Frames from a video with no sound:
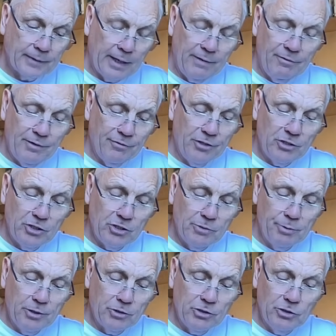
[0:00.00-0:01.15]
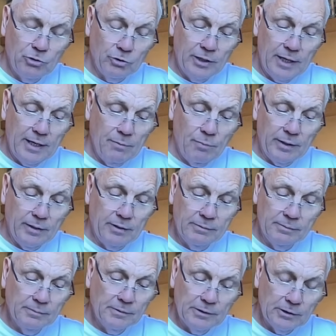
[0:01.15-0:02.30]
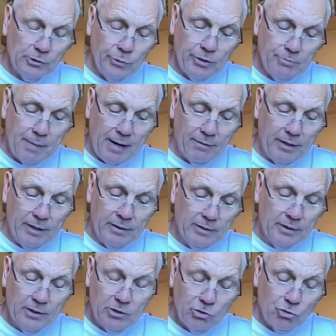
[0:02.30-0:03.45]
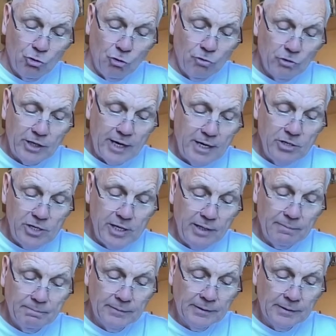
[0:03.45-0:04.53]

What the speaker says: Even if this is the person you're dealing with who is married, it's Taurus energy.